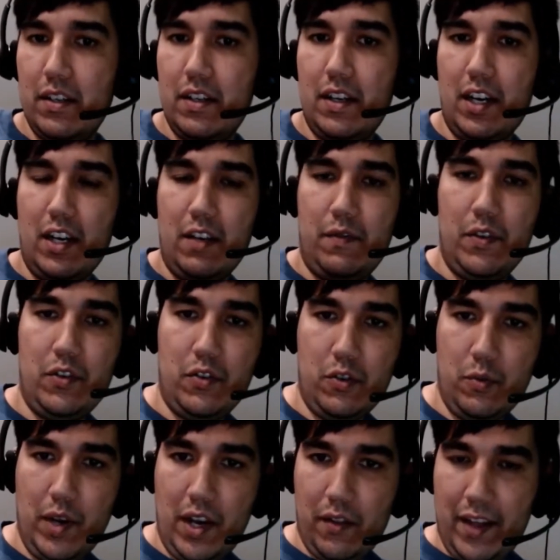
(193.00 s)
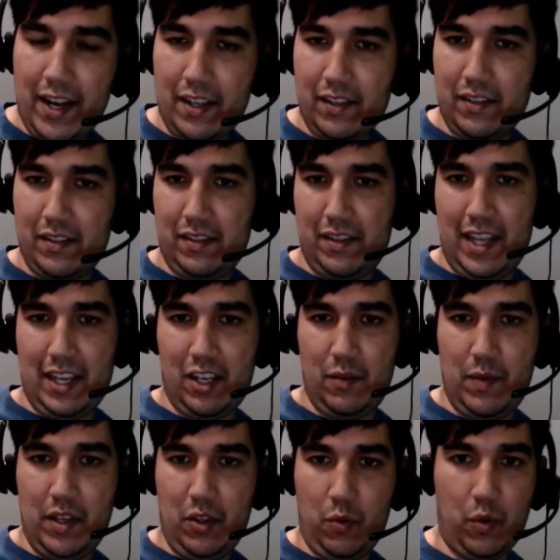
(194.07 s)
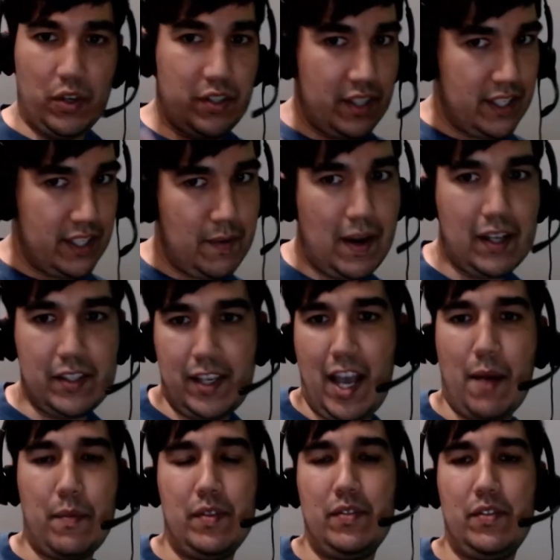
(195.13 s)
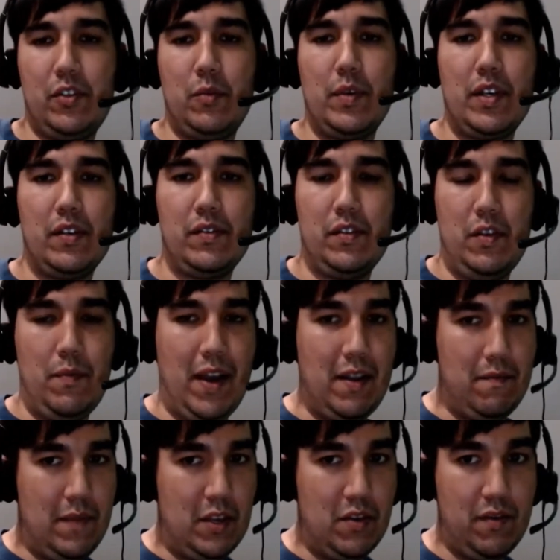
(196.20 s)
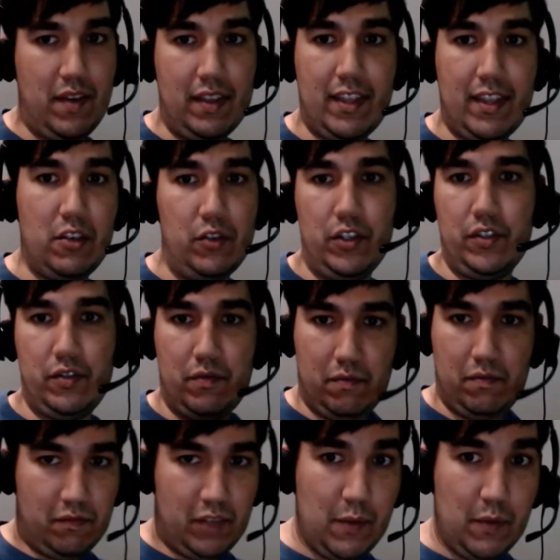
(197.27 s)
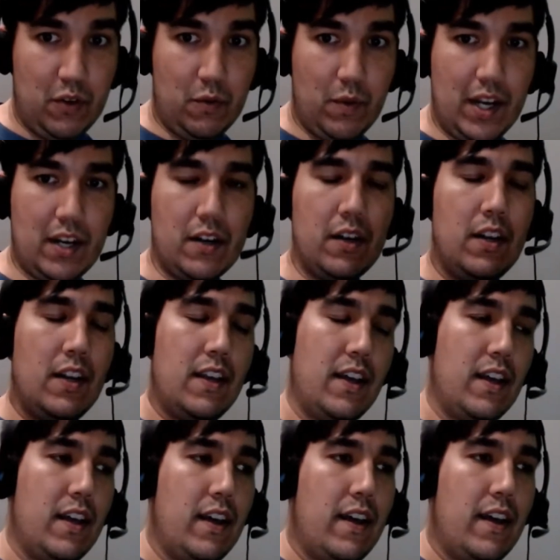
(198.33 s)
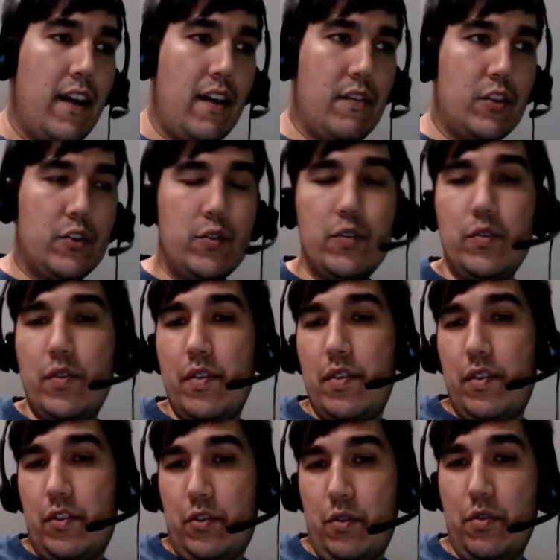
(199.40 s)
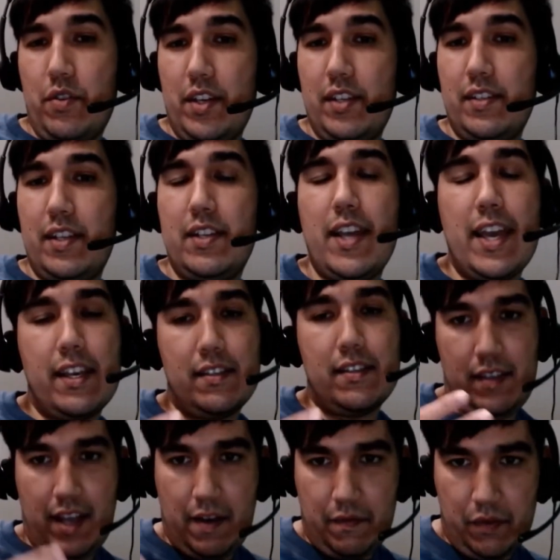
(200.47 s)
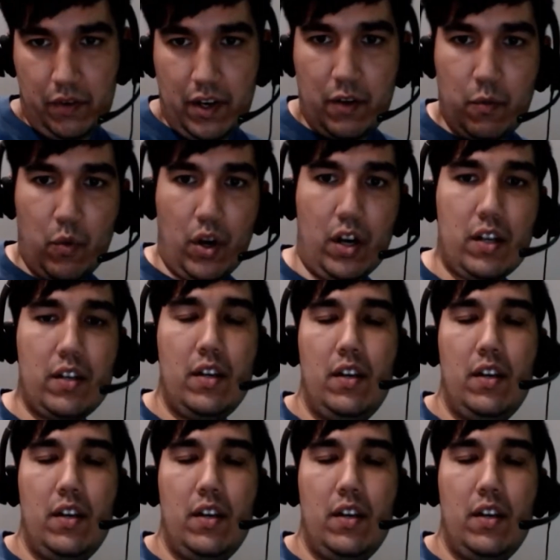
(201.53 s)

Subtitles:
If you do well, that could be the worst thing that possibly happens to you, because it might make you think that you'll just keep doing well. And the truth is, it takes effort and work.